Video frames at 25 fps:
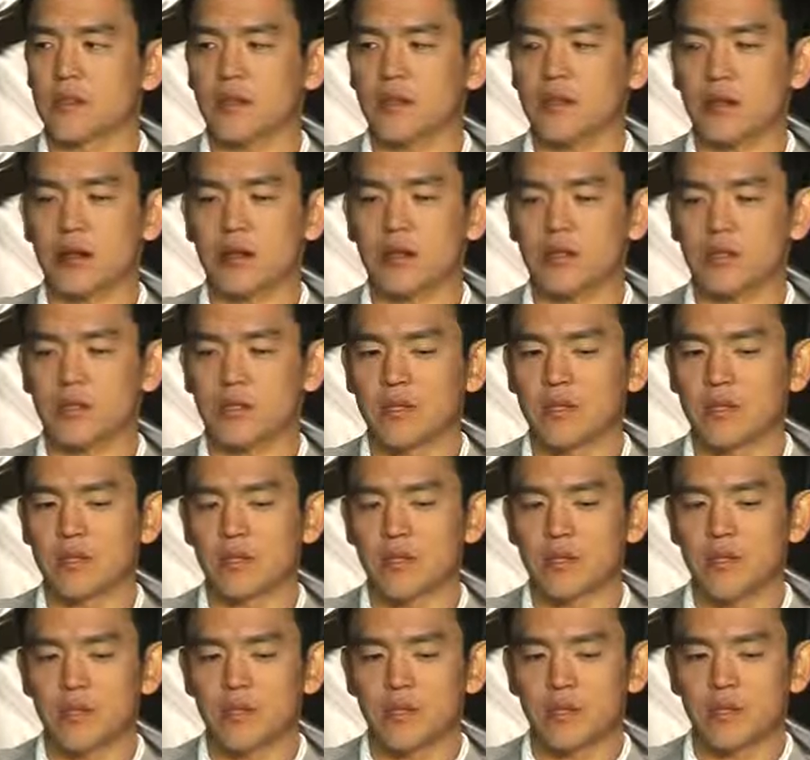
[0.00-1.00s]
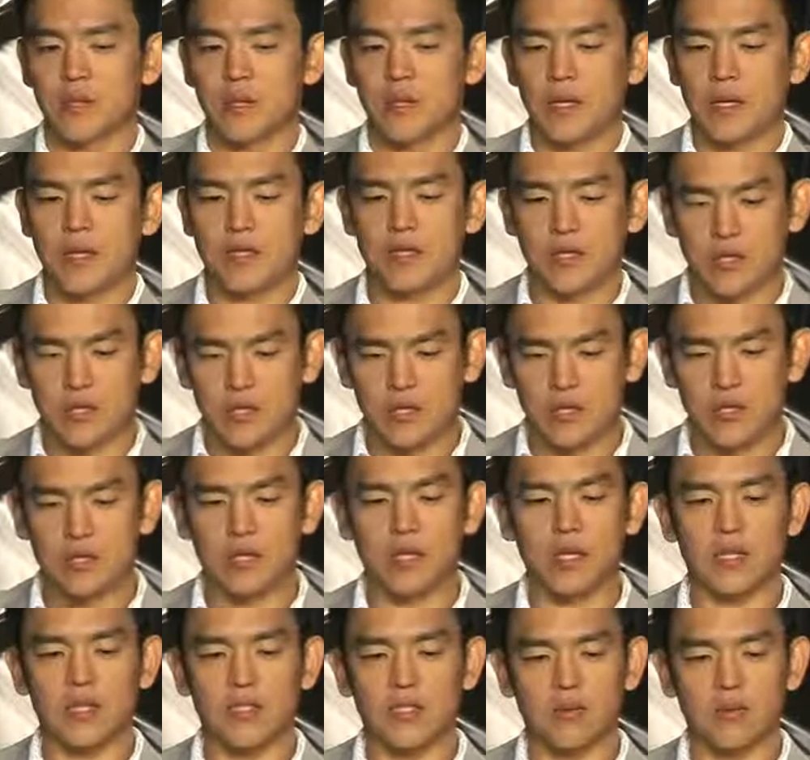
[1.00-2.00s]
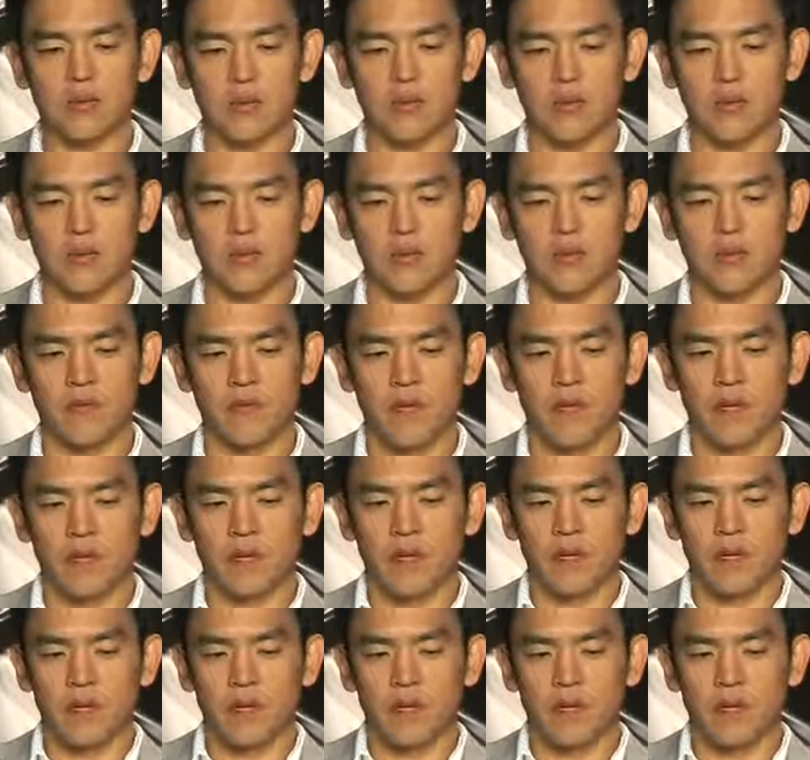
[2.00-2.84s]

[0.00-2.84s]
about, essentially, it's a group of